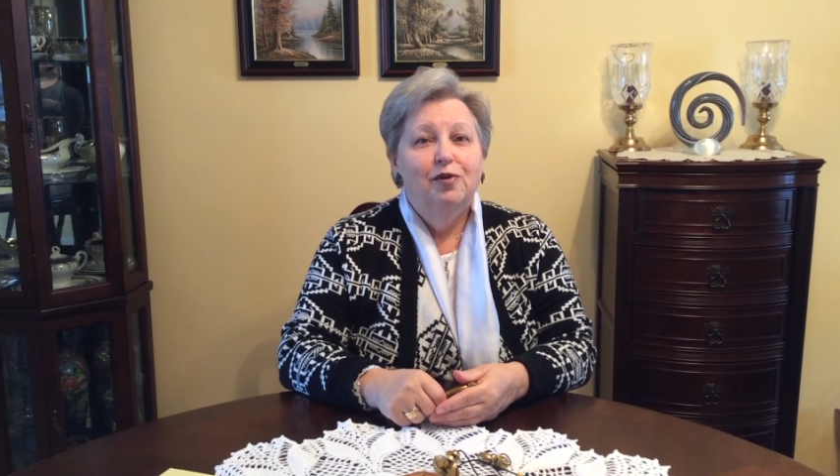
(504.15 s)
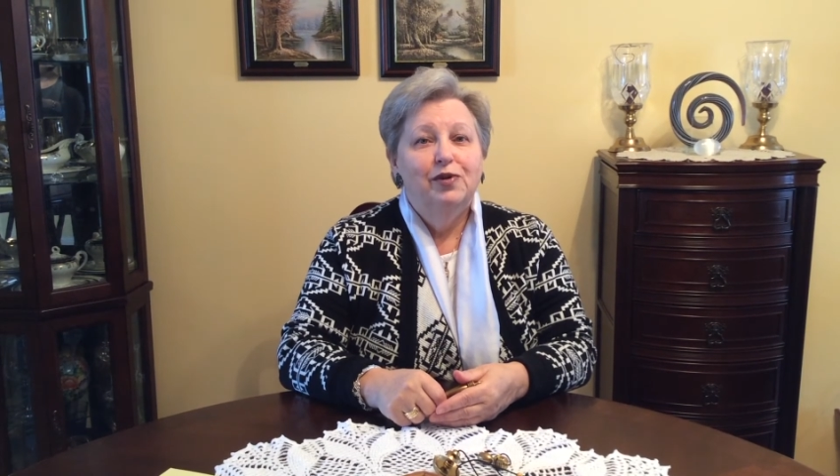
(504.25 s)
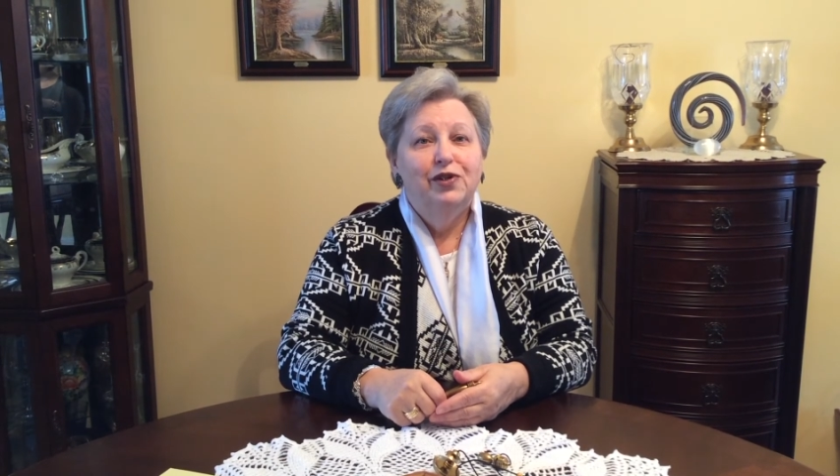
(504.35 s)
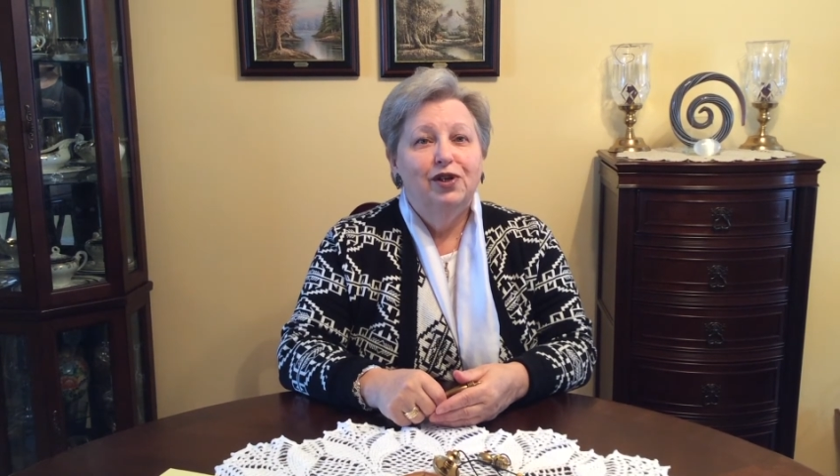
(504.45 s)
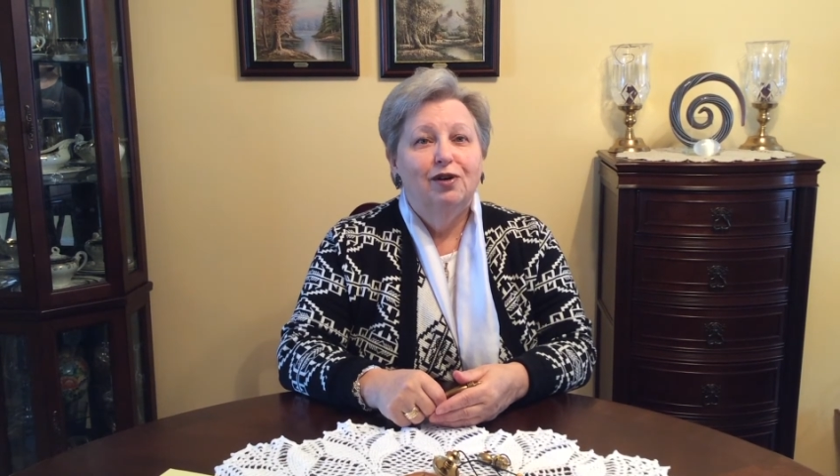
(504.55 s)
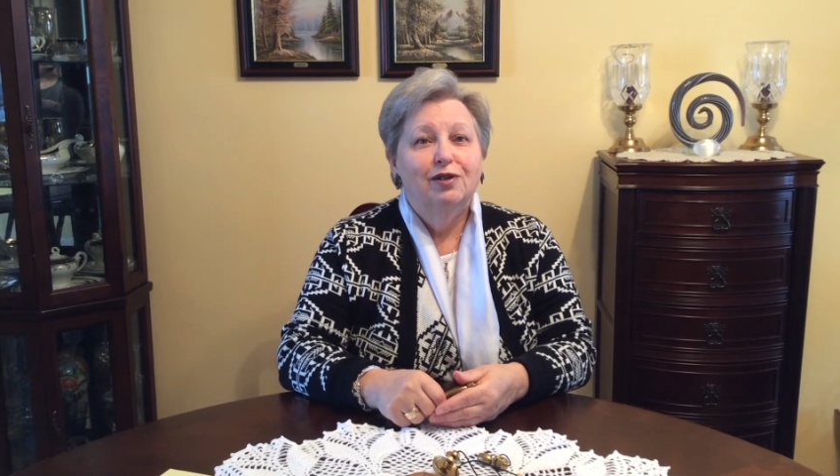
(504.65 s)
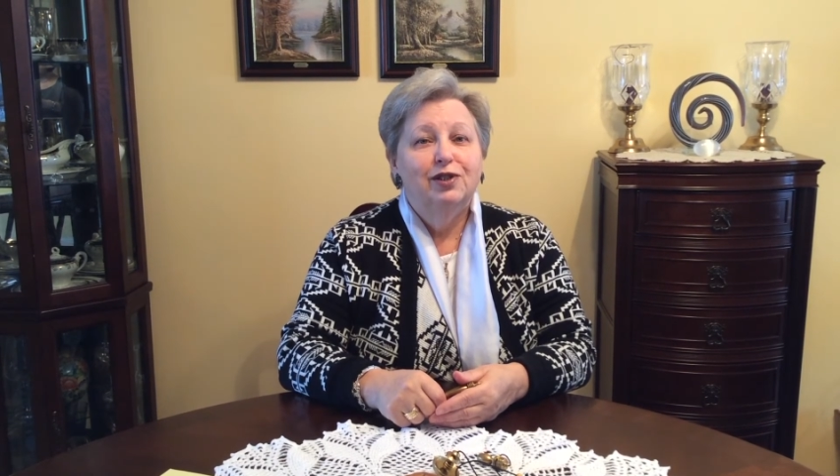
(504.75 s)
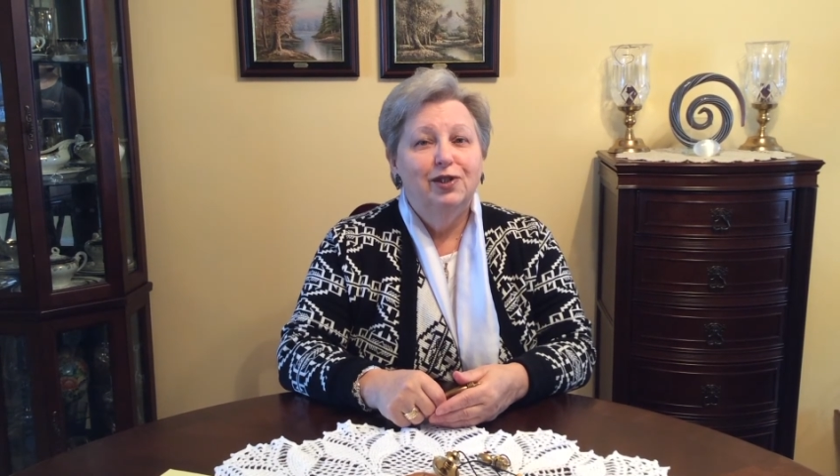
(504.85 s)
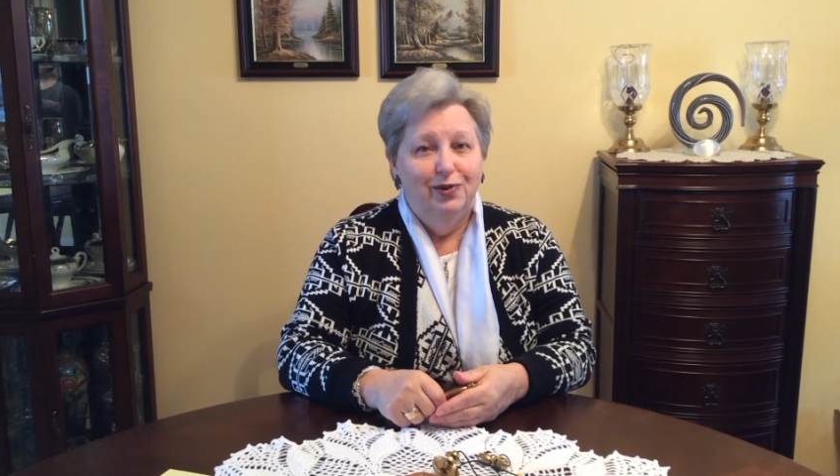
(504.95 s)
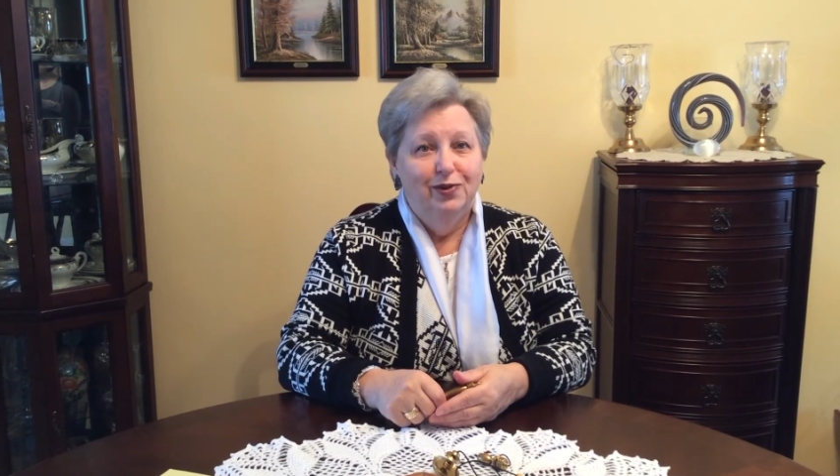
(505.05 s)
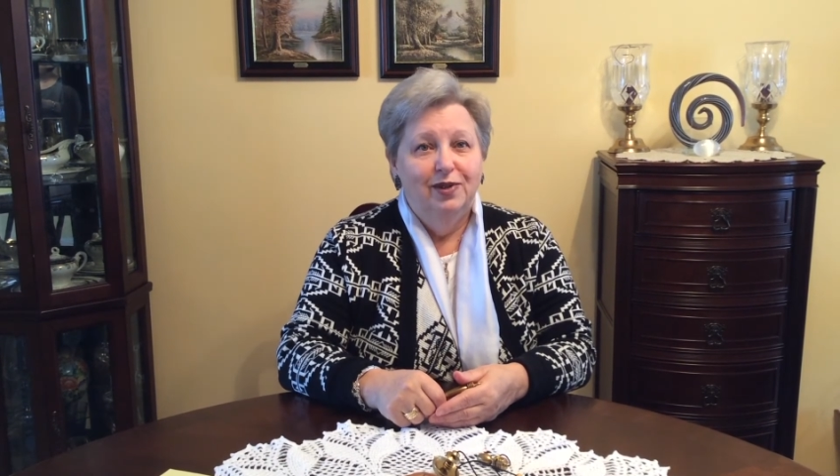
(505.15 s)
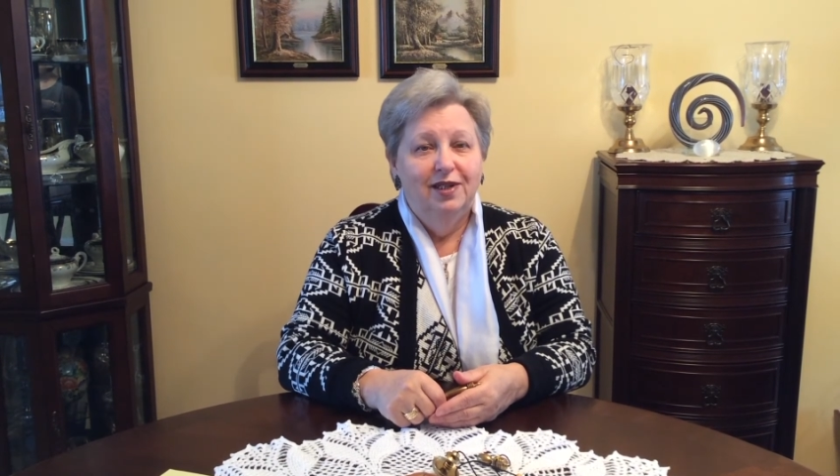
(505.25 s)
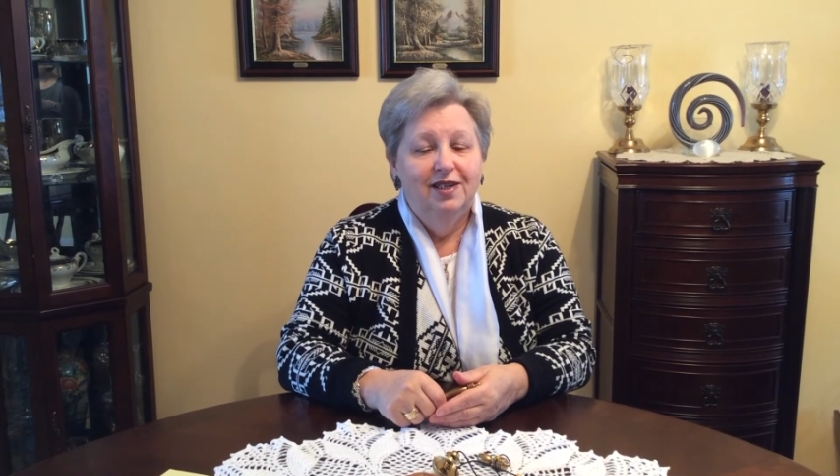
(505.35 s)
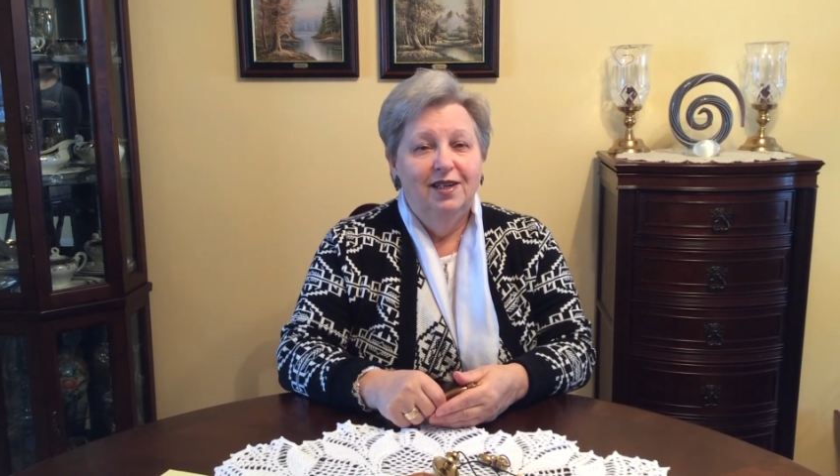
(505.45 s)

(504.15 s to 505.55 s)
will talk soon